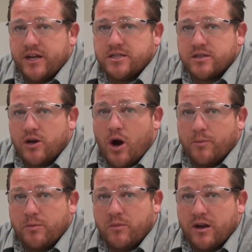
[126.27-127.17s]
it is a
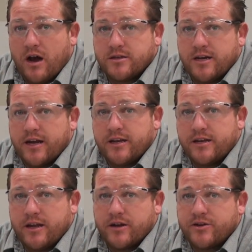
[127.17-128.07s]
carbon monoxide
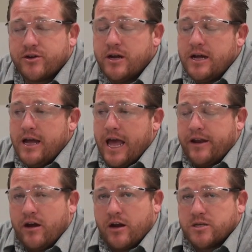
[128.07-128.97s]
detector
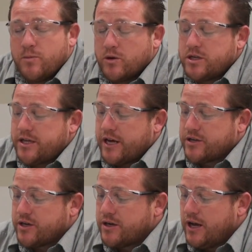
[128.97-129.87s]
and not a smoke
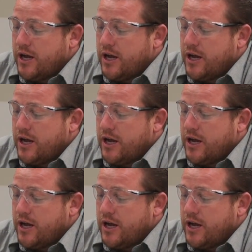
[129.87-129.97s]
detector.